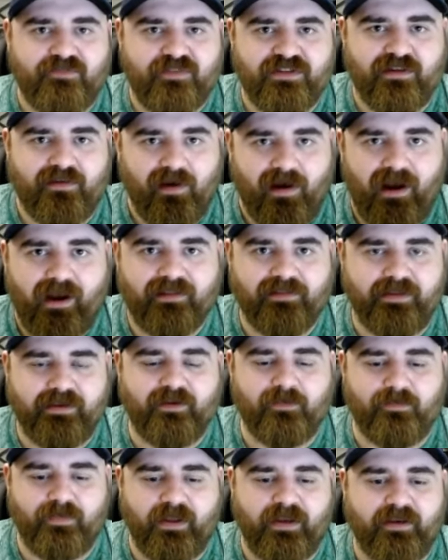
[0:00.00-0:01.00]
He's a highly
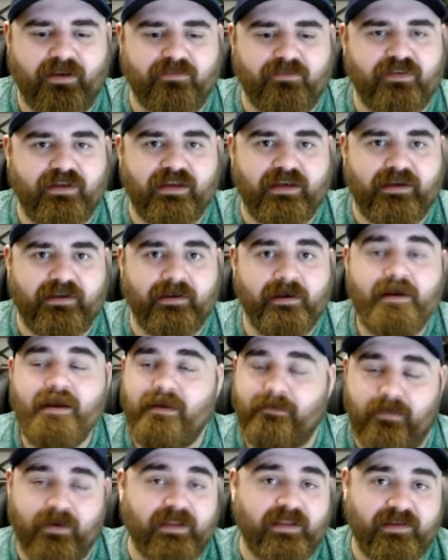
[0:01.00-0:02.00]
competitive kid,
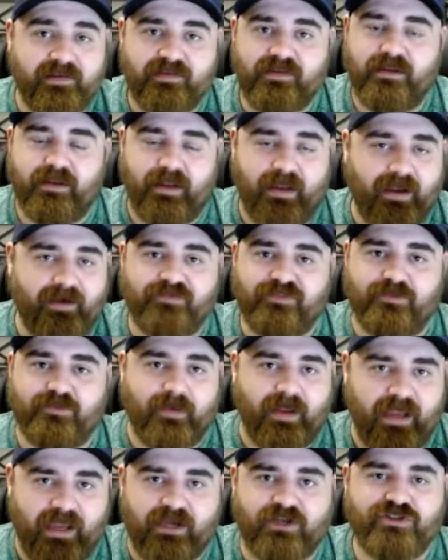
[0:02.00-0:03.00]
but he's going to have some
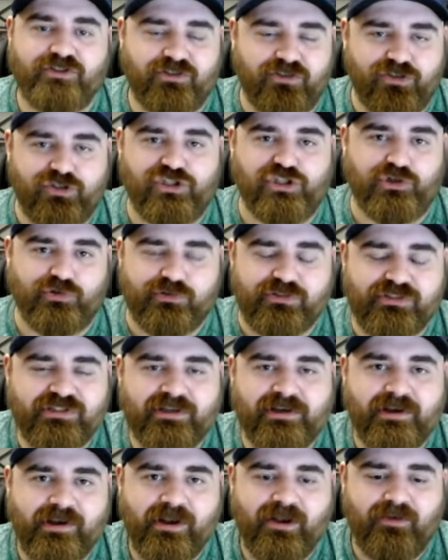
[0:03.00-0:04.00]
extra juice
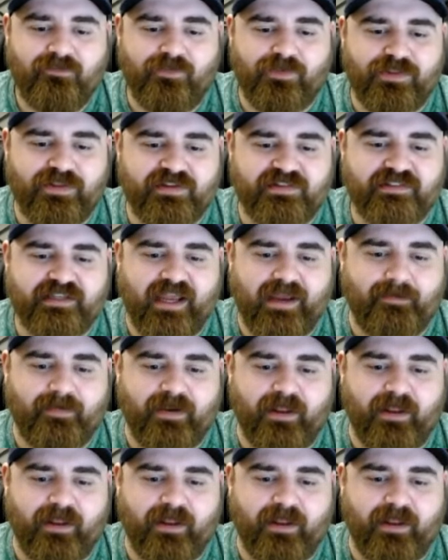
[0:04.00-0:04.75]
for this game.